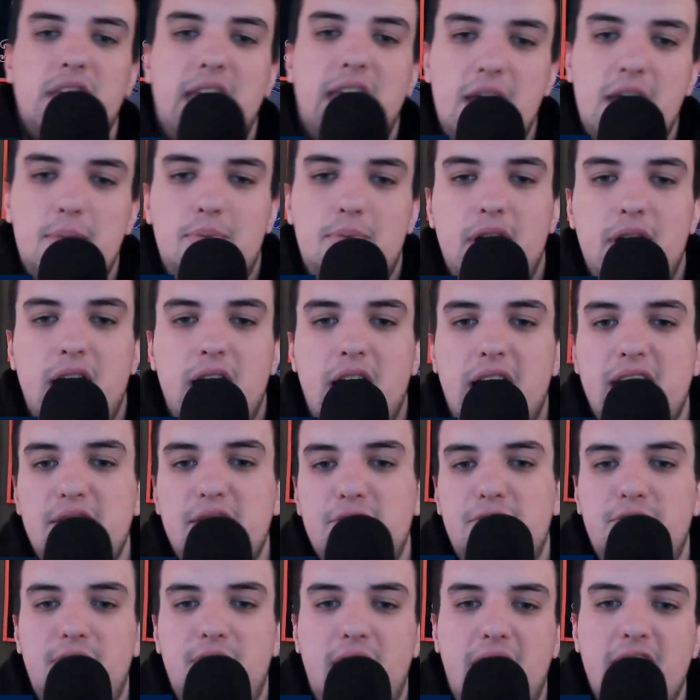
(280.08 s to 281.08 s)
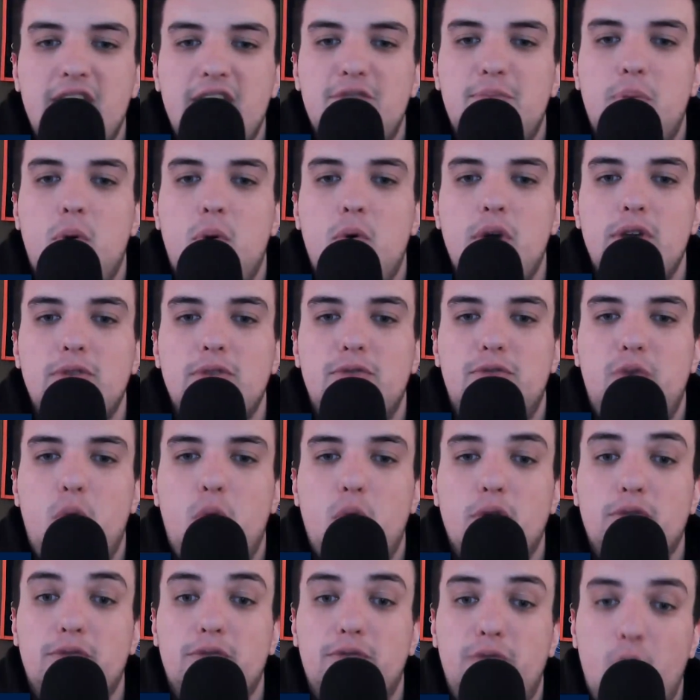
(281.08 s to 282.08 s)
K per nine,
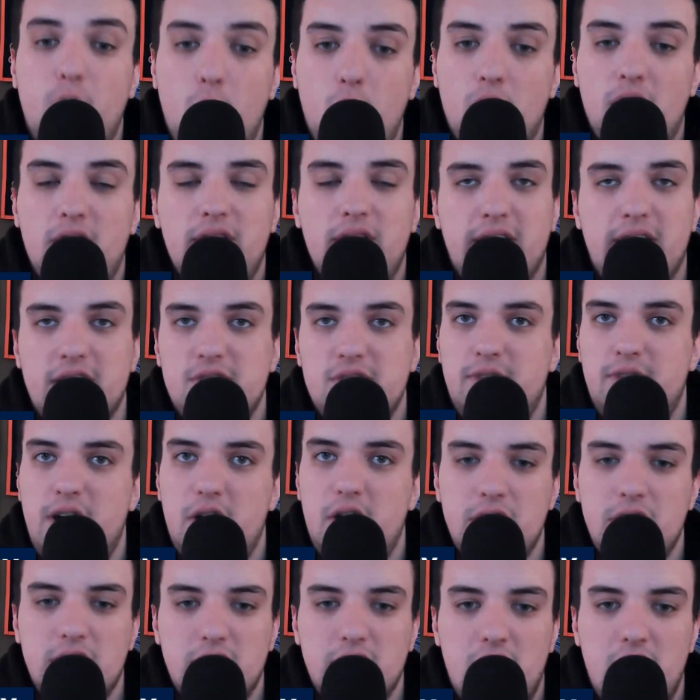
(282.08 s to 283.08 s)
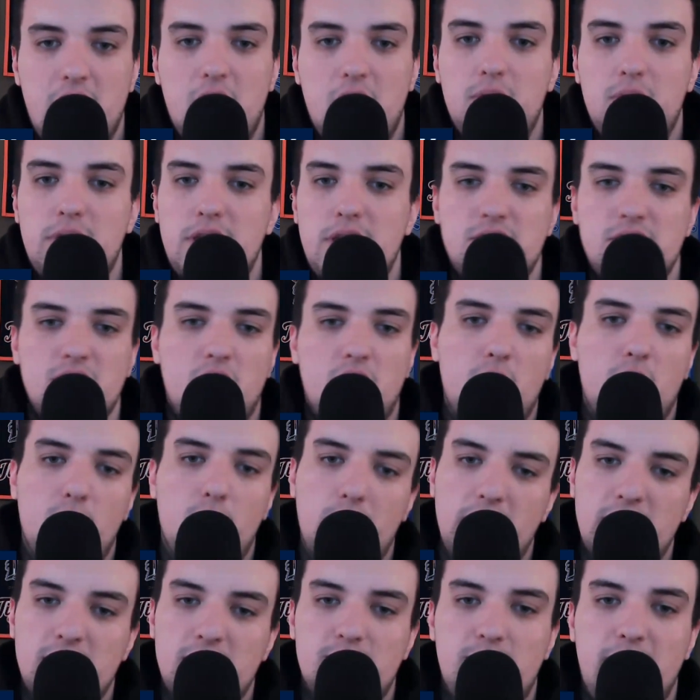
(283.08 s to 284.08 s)
5.44. That's very low. He's
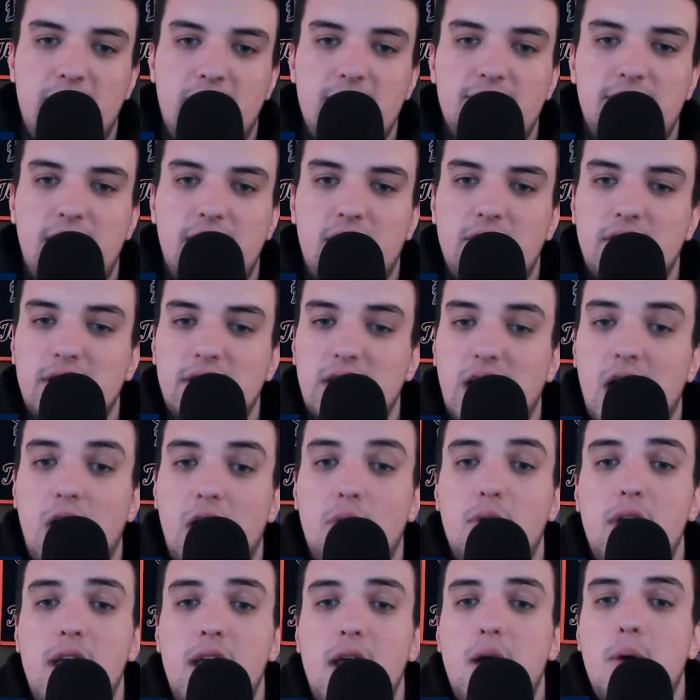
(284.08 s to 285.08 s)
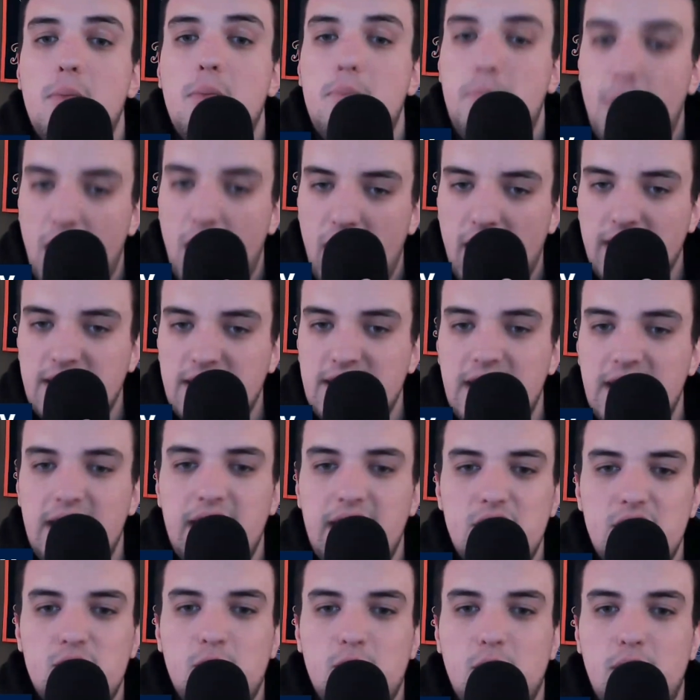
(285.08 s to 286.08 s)
always been very low. But
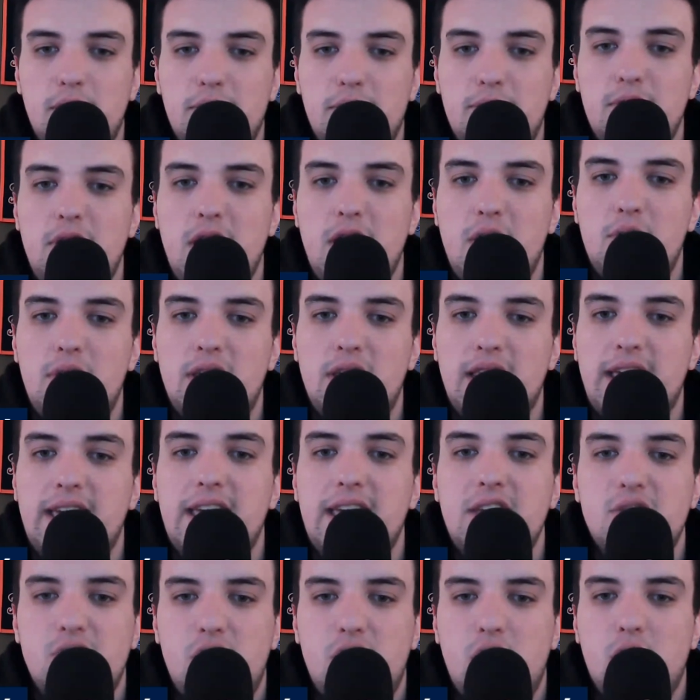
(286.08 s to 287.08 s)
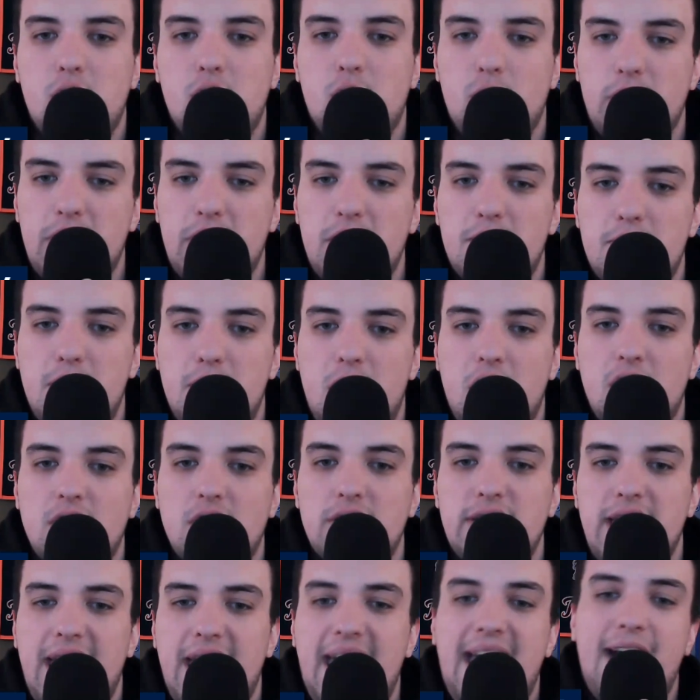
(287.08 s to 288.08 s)
it is worth noting, like, his career
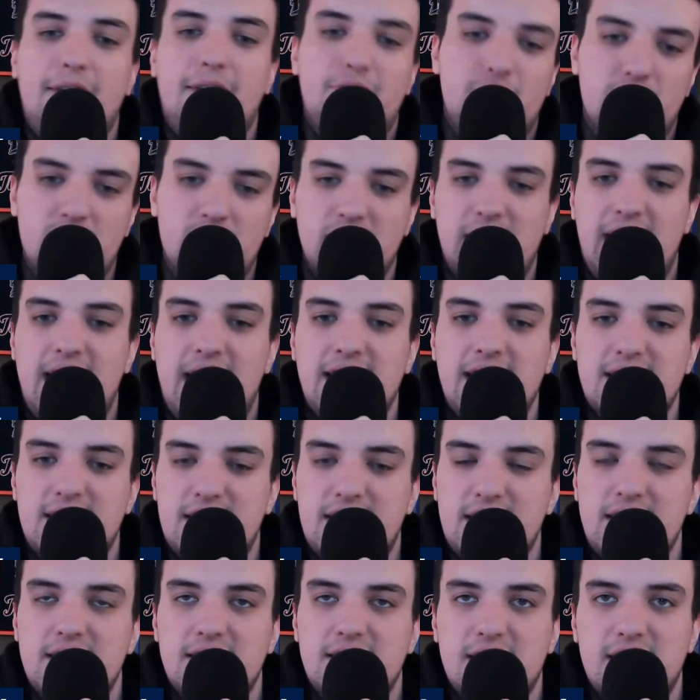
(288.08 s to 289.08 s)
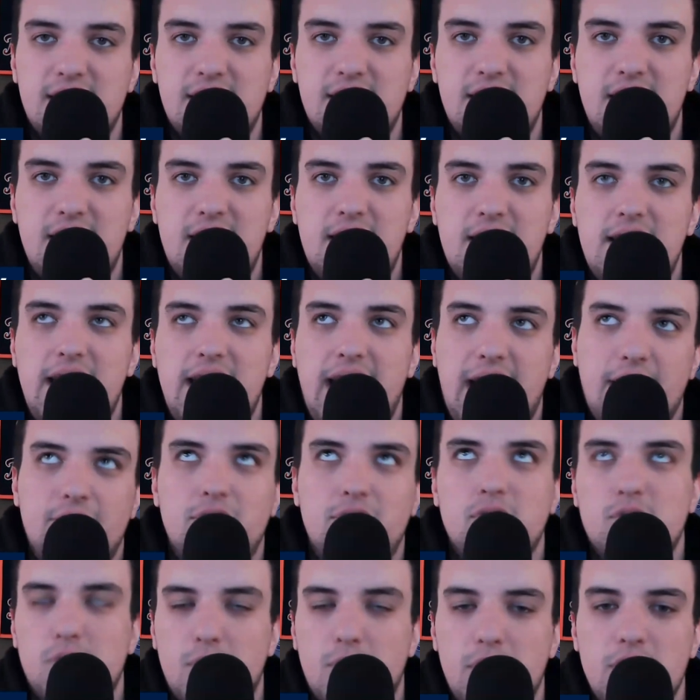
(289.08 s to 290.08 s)
mark after last season,
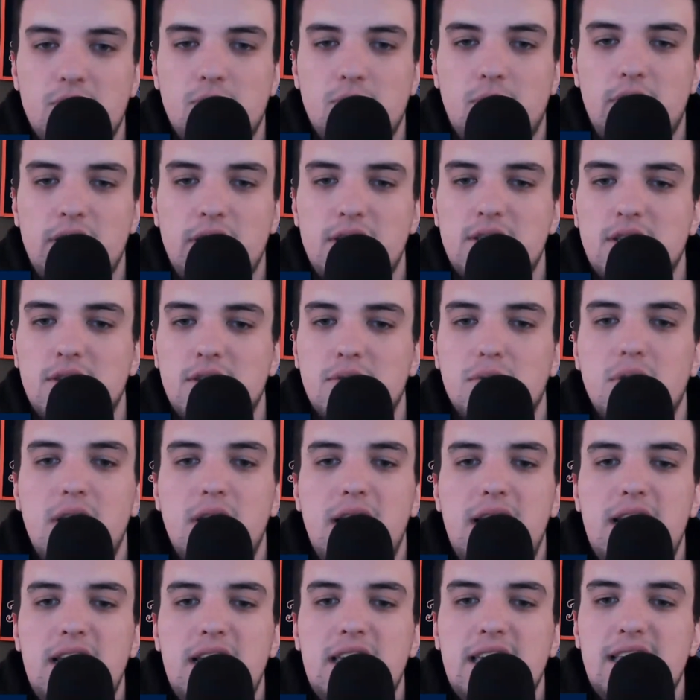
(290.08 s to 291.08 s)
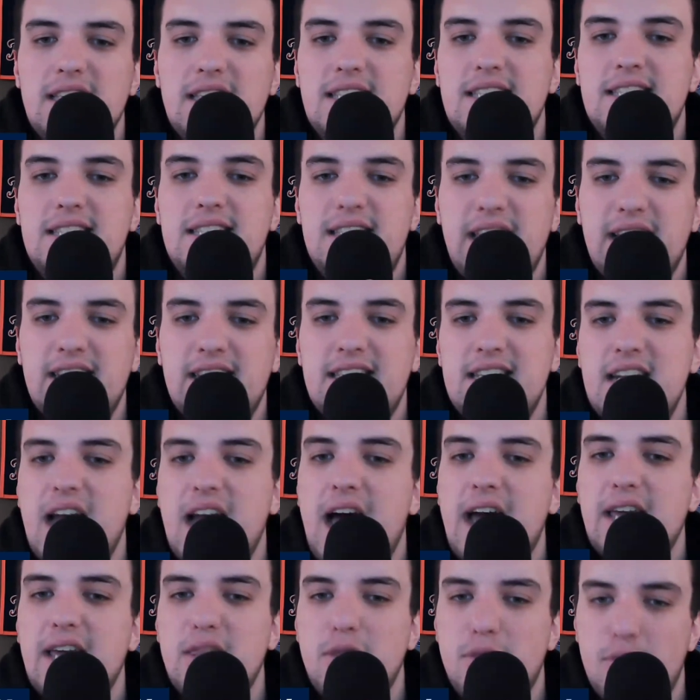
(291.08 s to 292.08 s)
after 2022, is
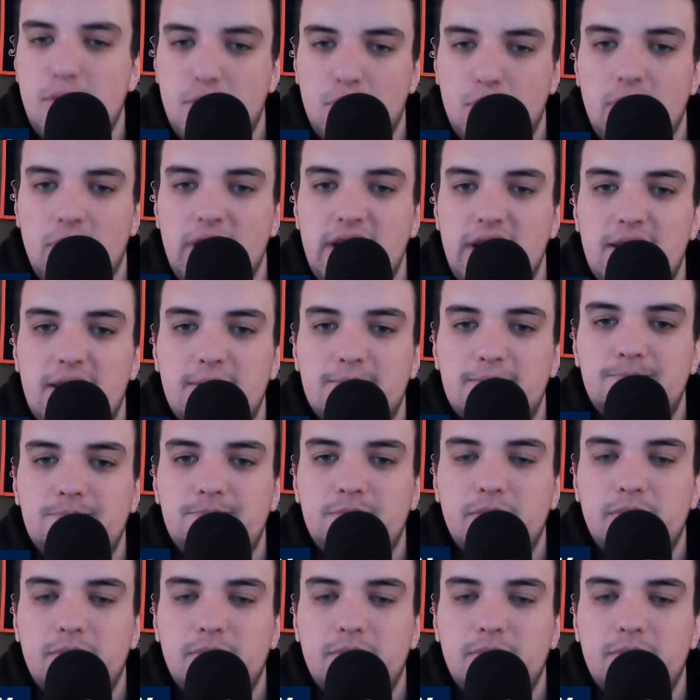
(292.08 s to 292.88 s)
6.93.